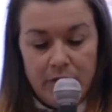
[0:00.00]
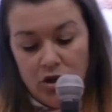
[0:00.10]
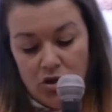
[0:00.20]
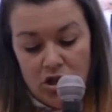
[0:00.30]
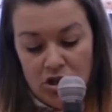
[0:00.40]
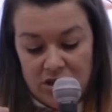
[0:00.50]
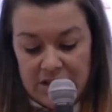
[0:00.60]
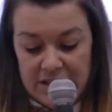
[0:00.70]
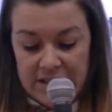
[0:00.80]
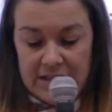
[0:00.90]
You can use
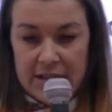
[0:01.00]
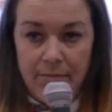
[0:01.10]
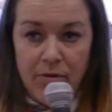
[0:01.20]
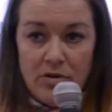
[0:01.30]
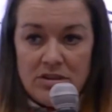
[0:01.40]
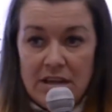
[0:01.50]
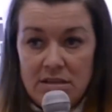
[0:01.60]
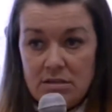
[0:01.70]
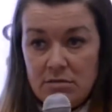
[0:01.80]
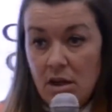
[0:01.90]
this 6-step process